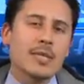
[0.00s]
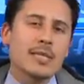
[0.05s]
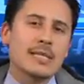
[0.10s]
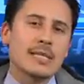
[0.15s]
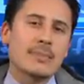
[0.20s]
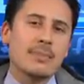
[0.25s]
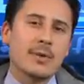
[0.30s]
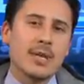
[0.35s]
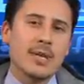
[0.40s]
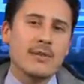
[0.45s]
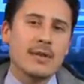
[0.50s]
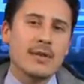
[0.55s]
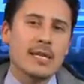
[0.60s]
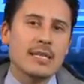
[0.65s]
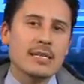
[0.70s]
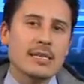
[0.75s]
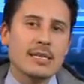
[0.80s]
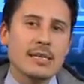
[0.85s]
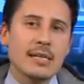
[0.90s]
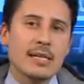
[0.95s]
Is the
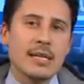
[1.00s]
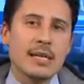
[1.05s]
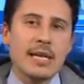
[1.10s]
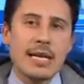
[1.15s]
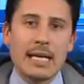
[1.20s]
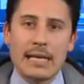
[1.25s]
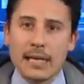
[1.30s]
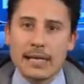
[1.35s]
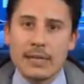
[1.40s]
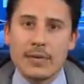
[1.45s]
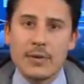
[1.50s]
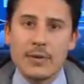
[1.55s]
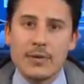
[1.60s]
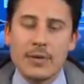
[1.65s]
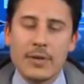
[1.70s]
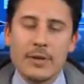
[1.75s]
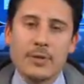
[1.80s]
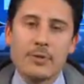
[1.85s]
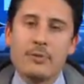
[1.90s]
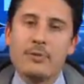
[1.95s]
previous elected
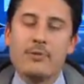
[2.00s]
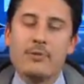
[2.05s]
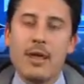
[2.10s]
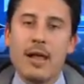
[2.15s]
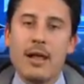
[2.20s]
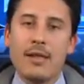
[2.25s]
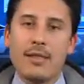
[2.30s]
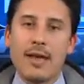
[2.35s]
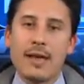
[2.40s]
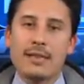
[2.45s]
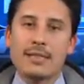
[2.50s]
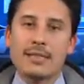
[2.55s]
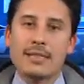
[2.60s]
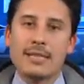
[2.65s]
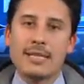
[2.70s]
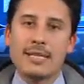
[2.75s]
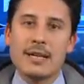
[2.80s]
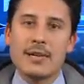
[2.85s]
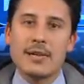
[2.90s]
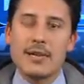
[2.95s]
official who held that
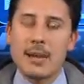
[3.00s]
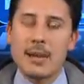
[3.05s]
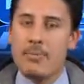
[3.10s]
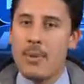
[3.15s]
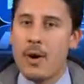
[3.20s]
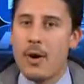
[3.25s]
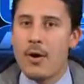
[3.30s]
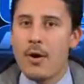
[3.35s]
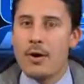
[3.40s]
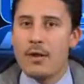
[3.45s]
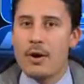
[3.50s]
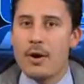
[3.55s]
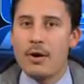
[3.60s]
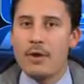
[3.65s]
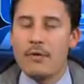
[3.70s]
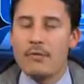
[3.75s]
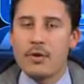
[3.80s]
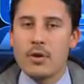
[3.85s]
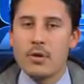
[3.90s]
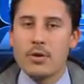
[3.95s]
seat, are they part
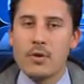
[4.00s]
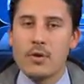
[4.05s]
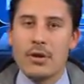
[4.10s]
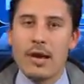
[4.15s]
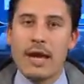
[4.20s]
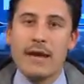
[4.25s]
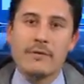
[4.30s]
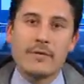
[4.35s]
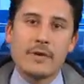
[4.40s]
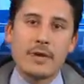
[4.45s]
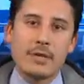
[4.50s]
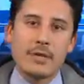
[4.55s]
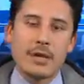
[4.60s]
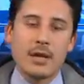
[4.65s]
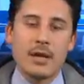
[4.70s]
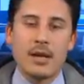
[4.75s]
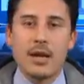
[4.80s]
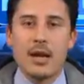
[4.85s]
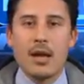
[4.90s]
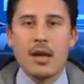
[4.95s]
of your effort?